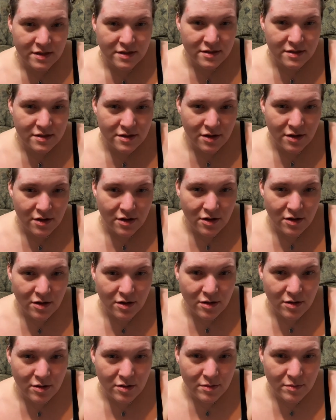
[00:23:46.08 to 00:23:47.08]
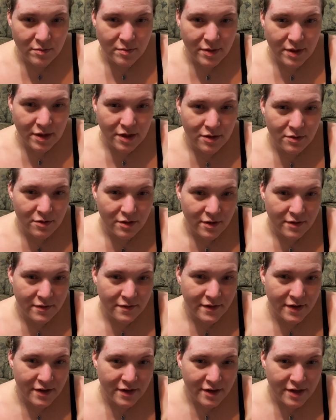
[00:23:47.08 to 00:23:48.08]
Let's go. But you
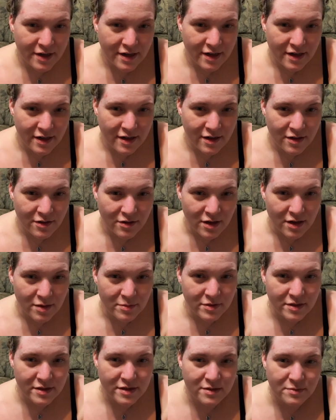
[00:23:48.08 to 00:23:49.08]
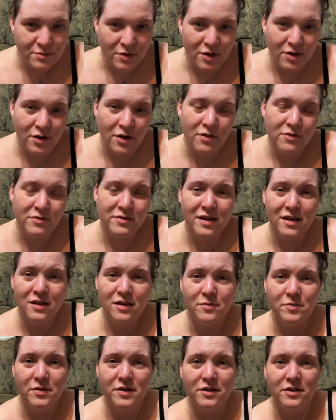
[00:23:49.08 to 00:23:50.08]
are very incredibly smart. Oh,
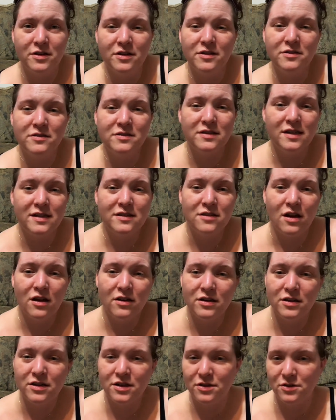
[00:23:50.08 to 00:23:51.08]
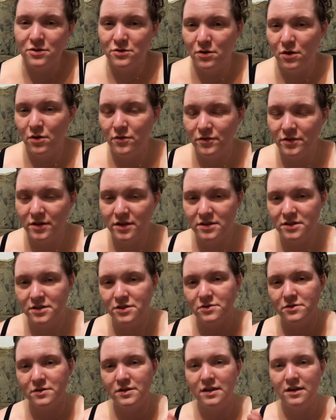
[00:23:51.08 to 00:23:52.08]
thank you, Peter. It was nice talking to you. Hopefully I'll
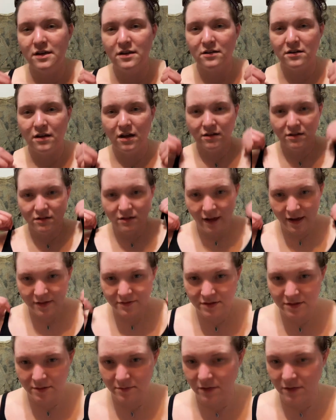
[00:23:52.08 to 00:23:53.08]
see you again on a live